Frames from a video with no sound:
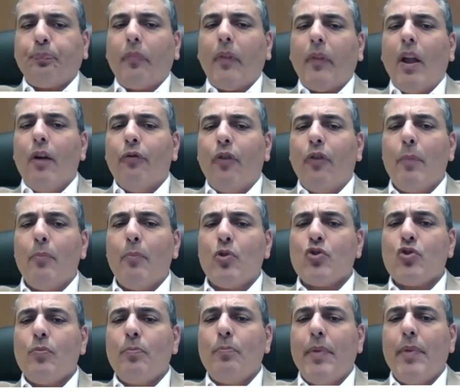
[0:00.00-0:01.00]

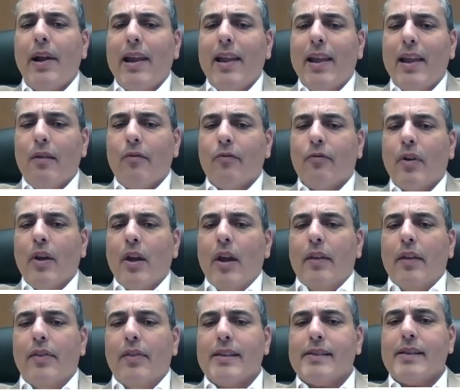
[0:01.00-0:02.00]
FibroGen believe
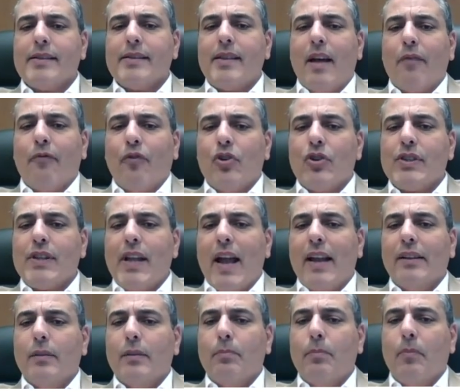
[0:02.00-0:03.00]
this is the first
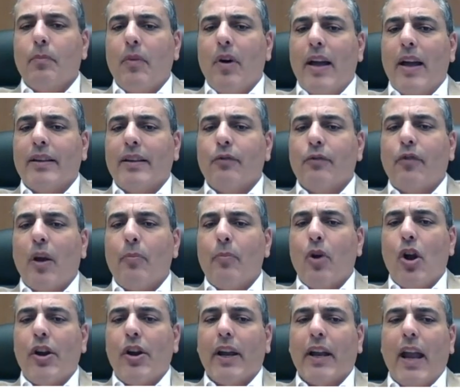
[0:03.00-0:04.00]

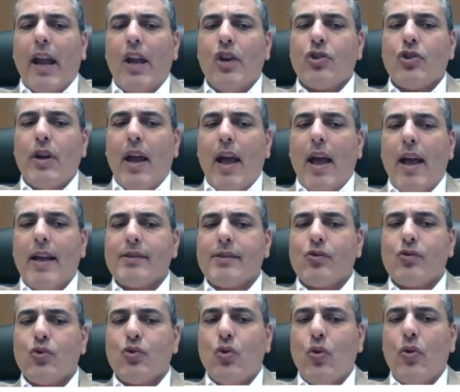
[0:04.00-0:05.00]
antifibrotic agent has
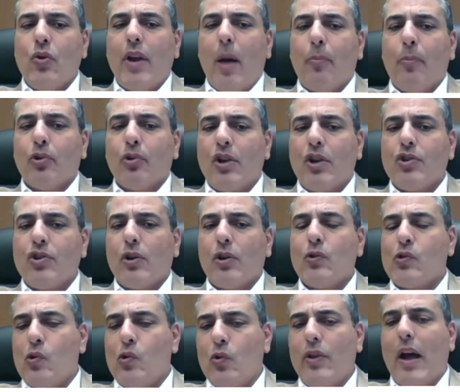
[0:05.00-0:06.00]
shown a potential
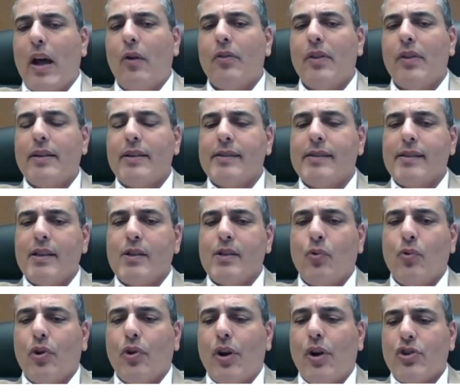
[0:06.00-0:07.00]
to slow down the disease
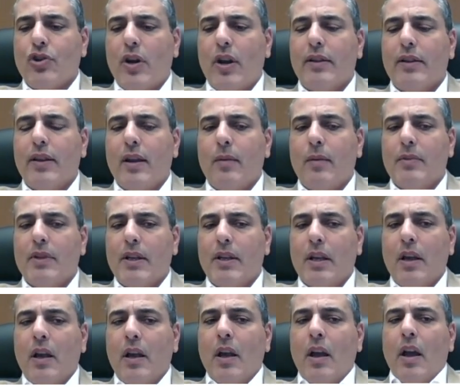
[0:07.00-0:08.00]
progression in
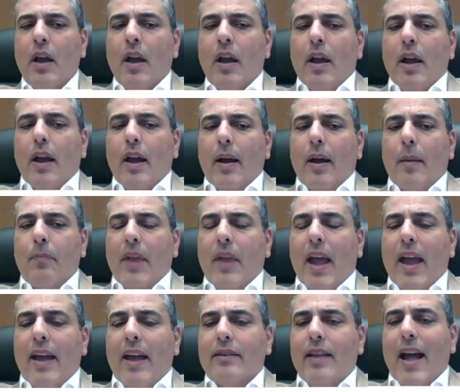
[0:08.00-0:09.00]
DMD.
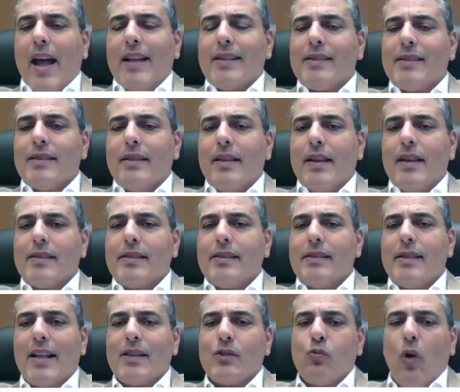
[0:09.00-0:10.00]
And
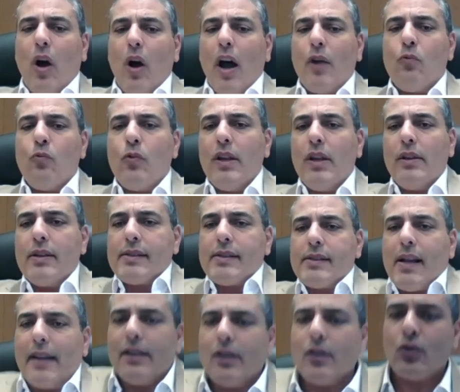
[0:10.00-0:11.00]
that's why we
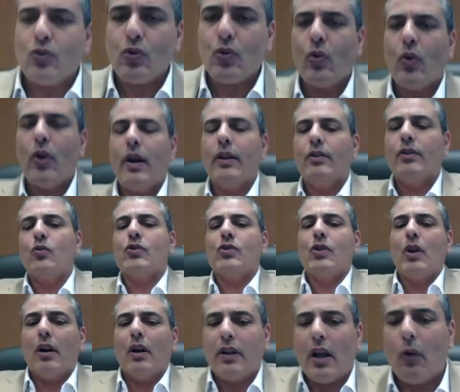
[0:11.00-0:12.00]
decided to
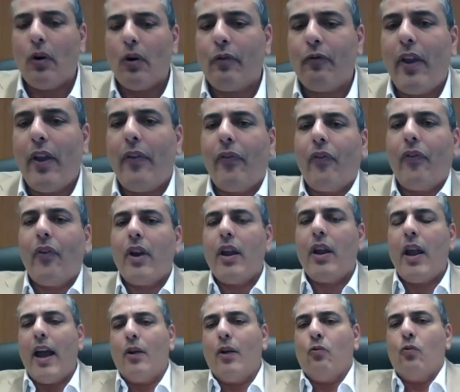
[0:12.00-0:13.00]
start our phase
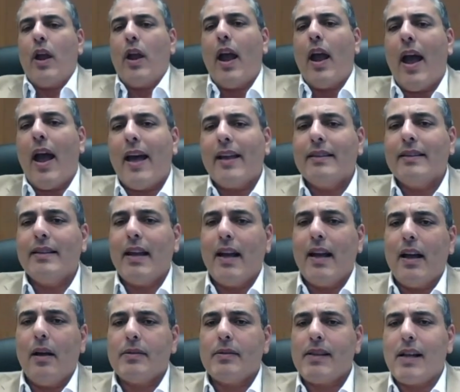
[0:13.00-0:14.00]
3, and we had
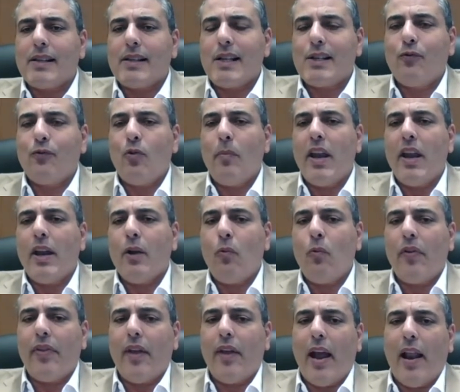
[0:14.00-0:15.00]
a successful meeting
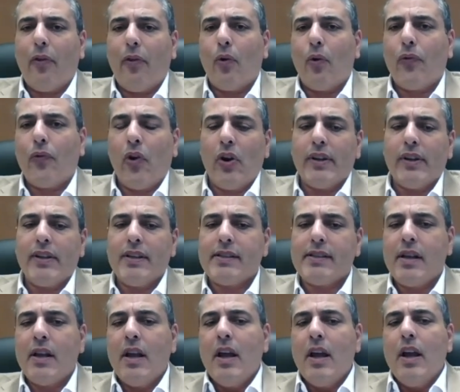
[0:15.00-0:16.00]
with the health
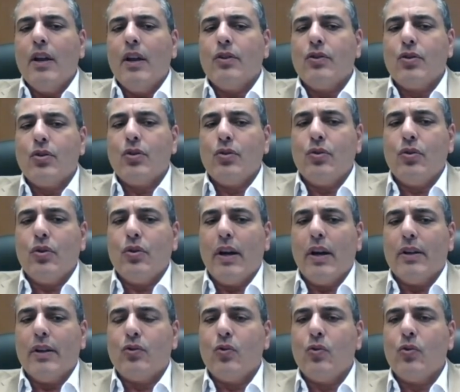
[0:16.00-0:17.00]
authorities
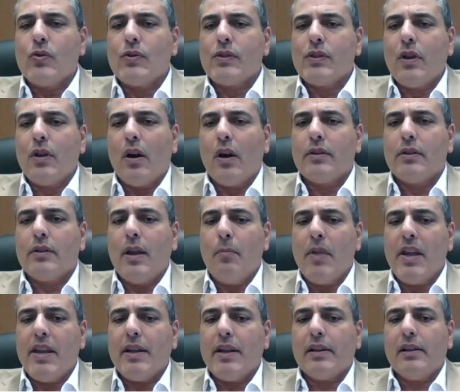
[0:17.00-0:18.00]
to start
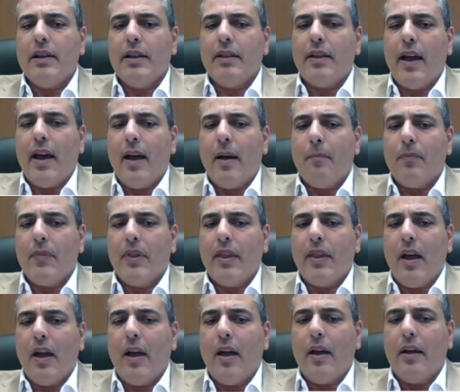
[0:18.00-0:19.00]
immediately
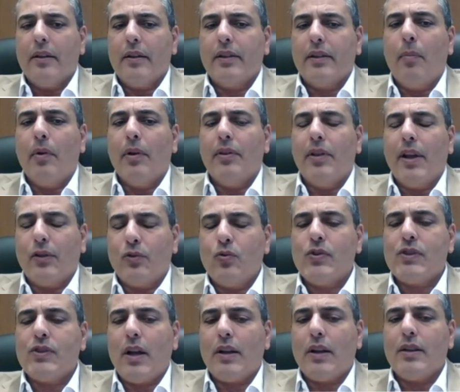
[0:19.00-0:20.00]
the
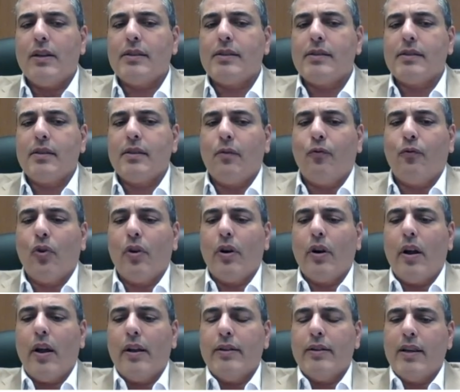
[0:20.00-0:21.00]
2 studies for
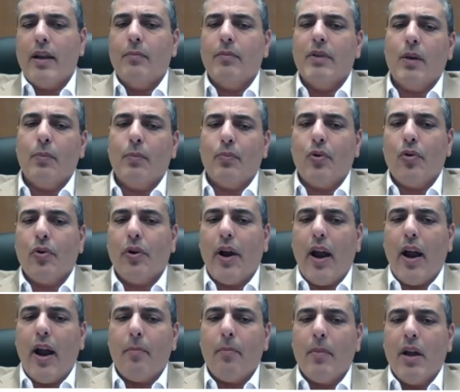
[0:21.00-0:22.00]
DMD
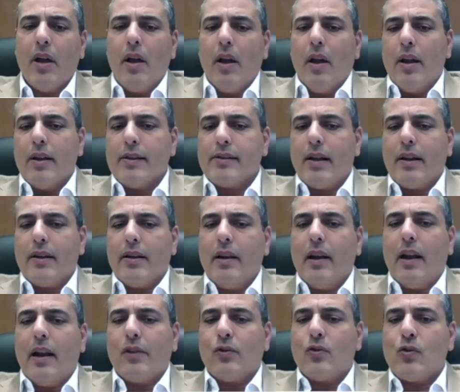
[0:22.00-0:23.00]
program. Study
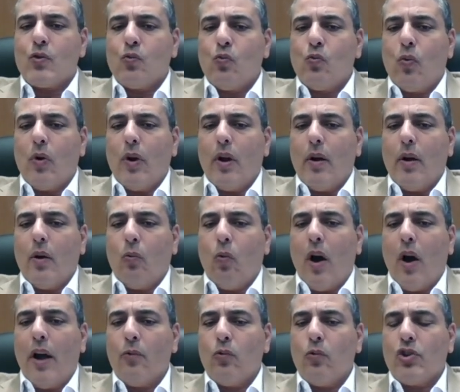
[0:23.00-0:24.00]

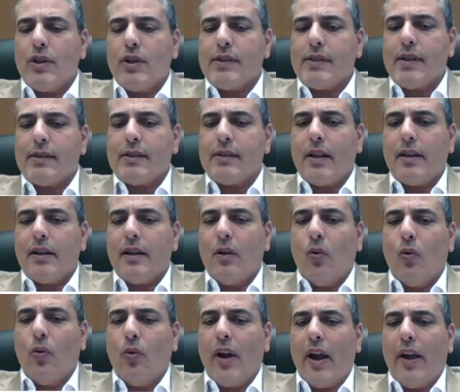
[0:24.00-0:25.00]
LELANTOS-1, which is a study
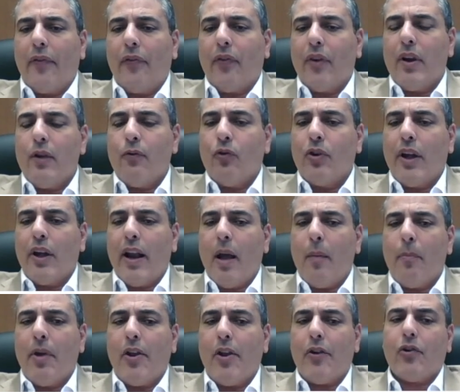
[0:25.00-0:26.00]
093 for
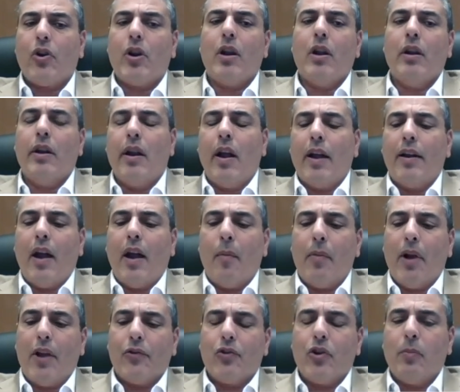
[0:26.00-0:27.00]

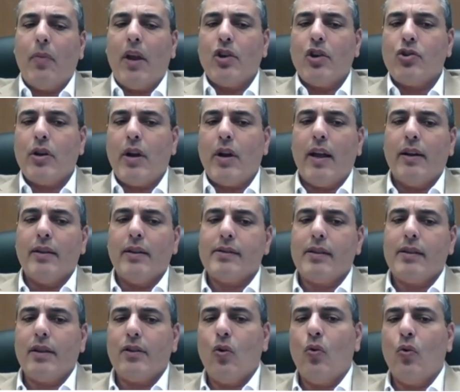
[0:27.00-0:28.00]
non-ambulatory patient, and
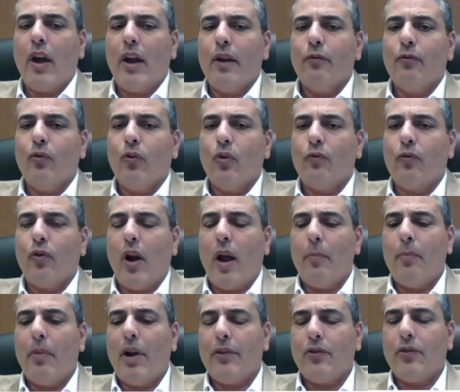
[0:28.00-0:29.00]
study 094 for
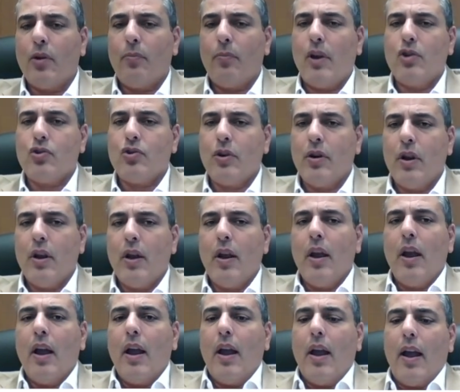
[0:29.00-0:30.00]
ambulatory patient.
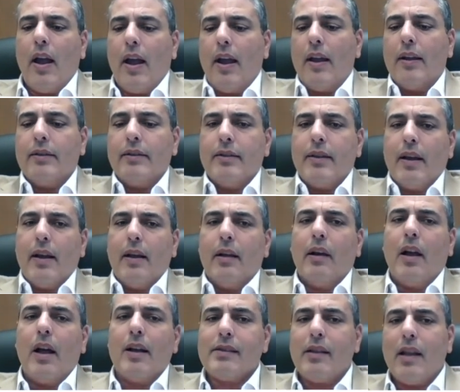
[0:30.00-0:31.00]
And
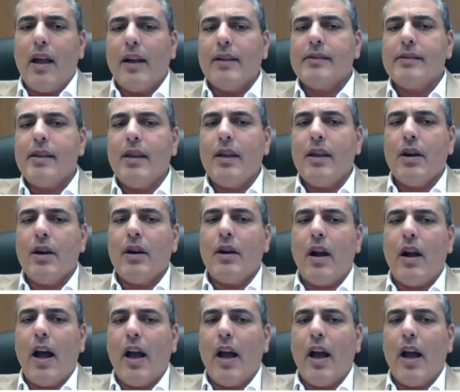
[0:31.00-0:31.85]
last slides here,